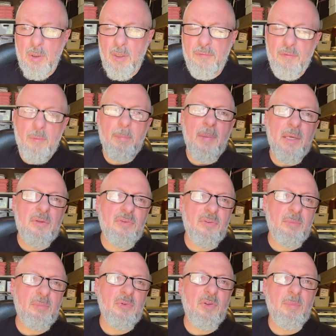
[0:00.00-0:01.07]
mix
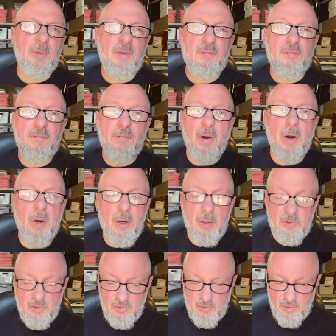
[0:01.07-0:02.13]
them to be
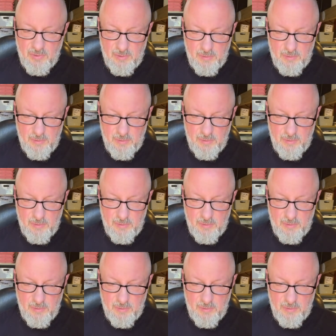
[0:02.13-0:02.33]
fast,